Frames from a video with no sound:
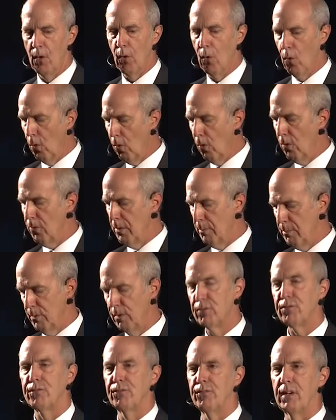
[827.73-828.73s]
Or the
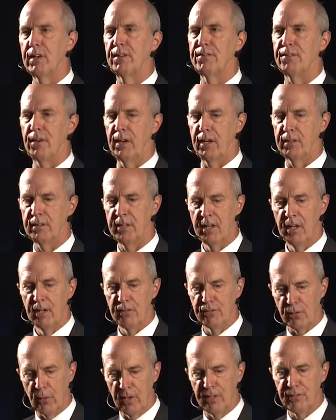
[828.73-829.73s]
most vilified.
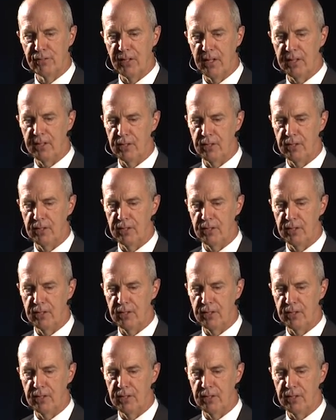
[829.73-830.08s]
So I say to